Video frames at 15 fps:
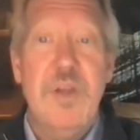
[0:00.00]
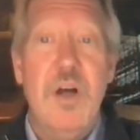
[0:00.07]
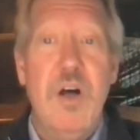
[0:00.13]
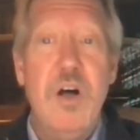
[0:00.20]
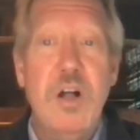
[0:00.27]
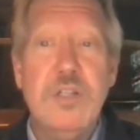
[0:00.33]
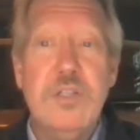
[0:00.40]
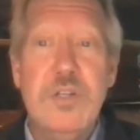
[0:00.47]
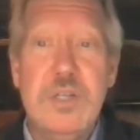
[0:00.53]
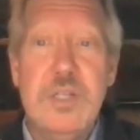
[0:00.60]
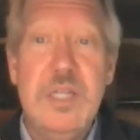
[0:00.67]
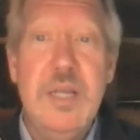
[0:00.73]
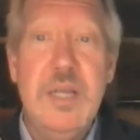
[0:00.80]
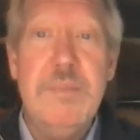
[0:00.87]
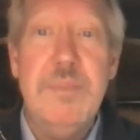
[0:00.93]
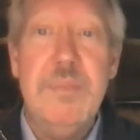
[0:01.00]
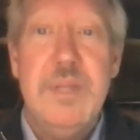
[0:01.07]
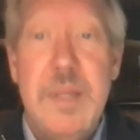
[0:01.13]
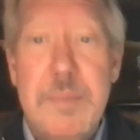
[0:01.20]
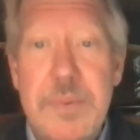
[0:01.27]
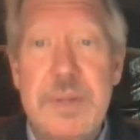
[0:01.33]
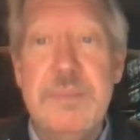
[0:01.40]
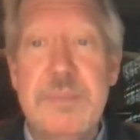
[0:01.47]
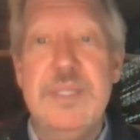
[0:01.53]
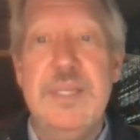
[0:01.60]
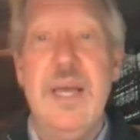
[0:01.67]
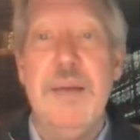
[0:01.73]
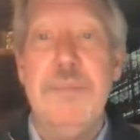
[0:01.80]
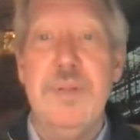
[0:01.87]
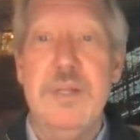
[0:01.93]
altered lip lipid
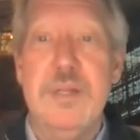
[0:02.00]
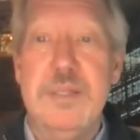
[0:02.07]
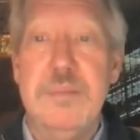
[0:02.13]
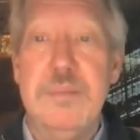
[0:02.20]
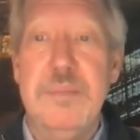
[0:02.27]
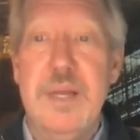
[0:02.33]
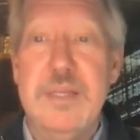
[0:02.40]
metabolism